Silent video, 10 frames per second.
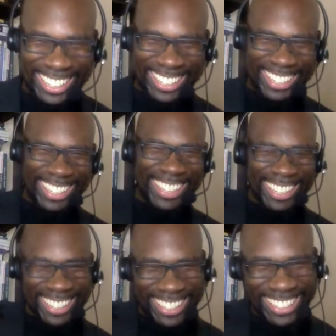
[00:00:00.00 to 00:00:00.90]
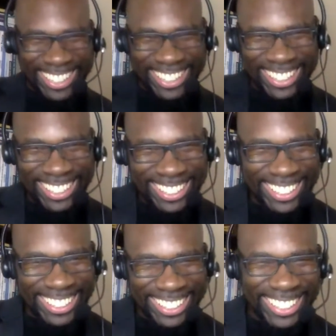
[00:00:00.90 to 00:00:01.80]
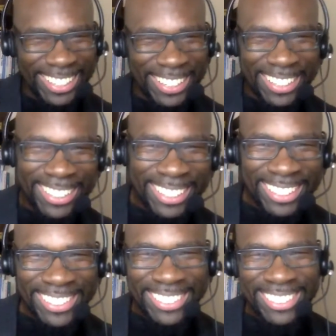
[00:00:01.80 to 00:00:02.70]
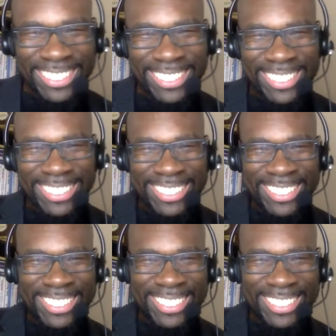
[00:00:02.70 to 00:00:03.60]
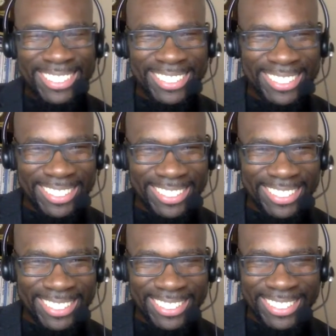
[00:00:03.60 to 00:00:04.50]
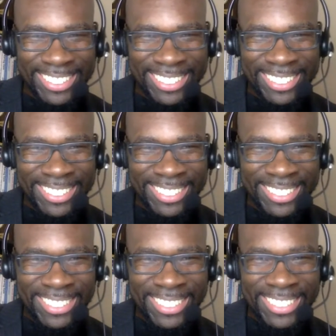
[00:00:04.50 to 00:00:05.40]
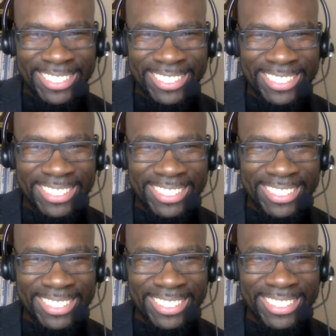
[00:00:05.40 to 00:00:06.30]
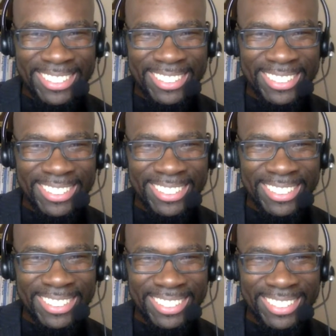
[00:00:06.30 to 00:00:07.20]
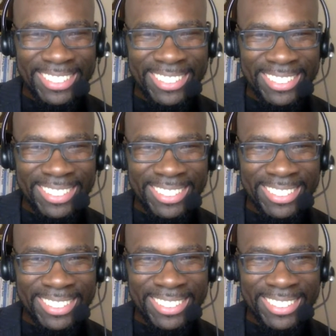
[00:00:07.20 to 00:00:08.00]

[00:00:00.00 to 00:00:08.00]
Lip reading: (silent)